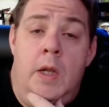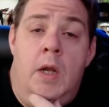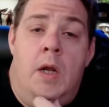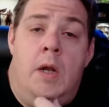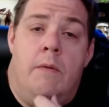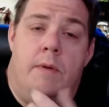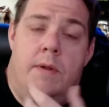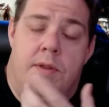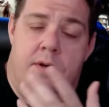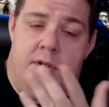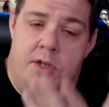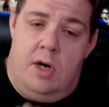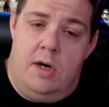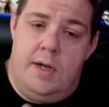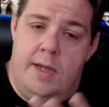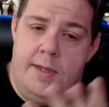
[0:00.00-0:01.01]
whether
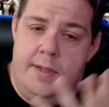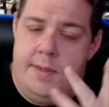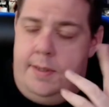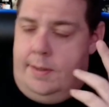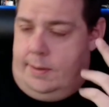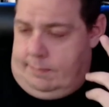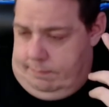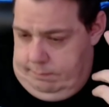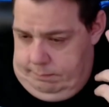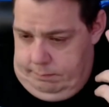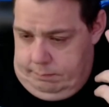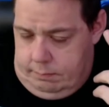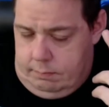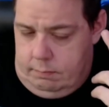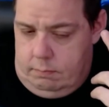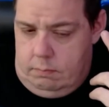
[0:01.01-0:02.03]
Target,
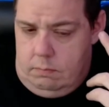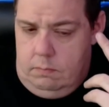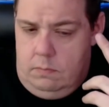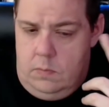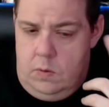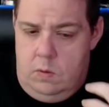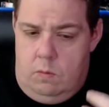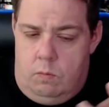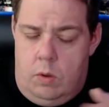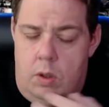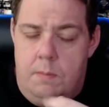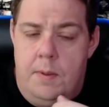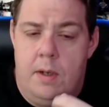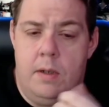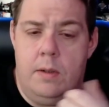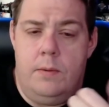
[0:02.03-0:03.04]

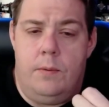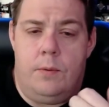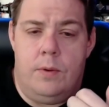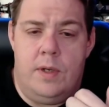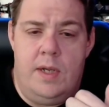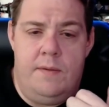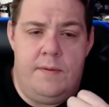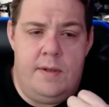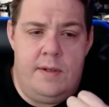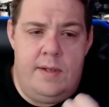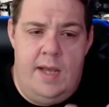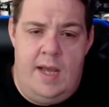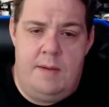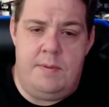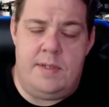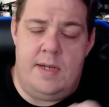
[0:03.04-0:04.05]
Walmart, or even
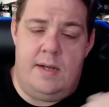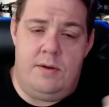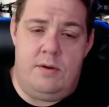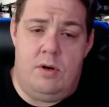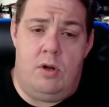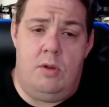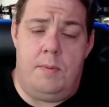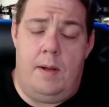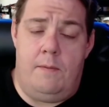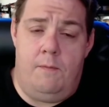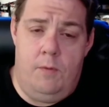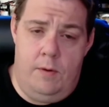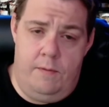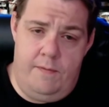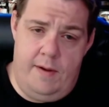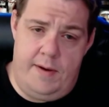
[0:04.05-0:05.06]
Amazon, they're all about
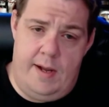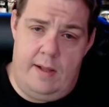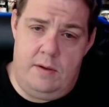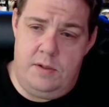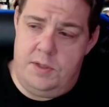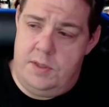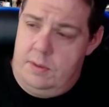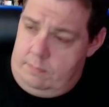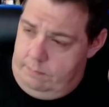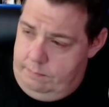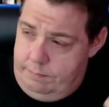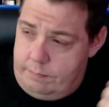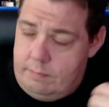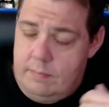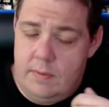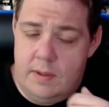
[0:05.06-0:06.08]
$45.
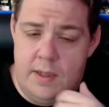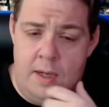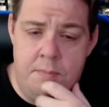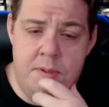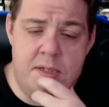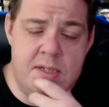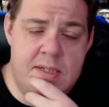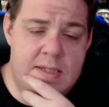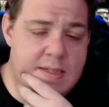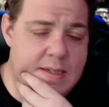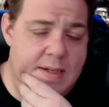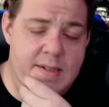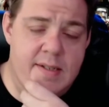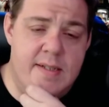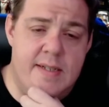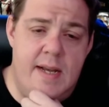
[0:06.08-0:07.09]
I'm just
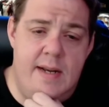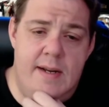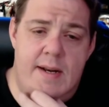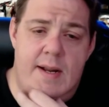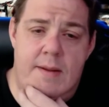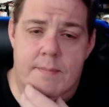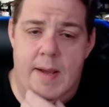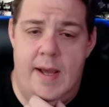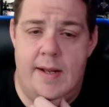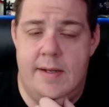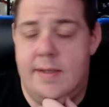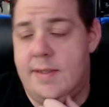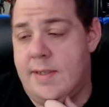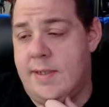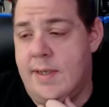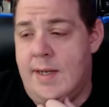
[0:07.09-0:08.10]
undecided on
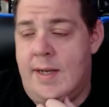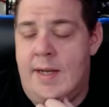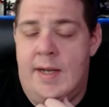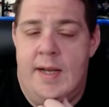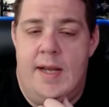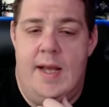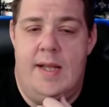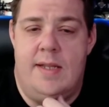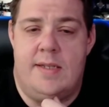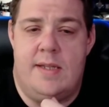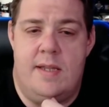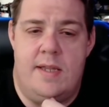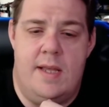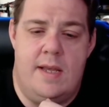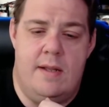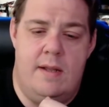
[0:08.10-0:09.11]
Magnus. It's the
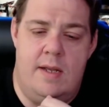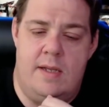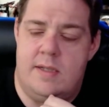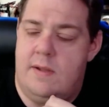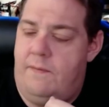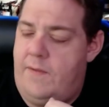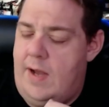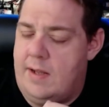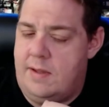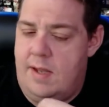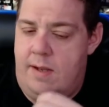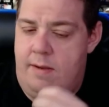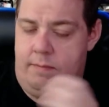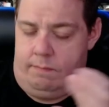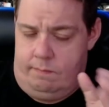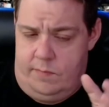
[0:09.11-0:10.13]
thing, it's the fact
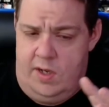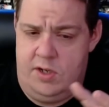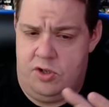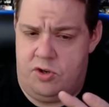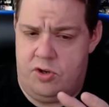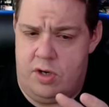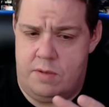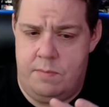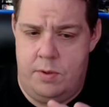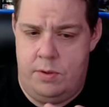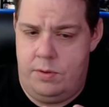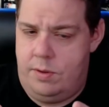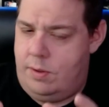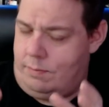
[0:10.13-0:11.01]
that his truck mode,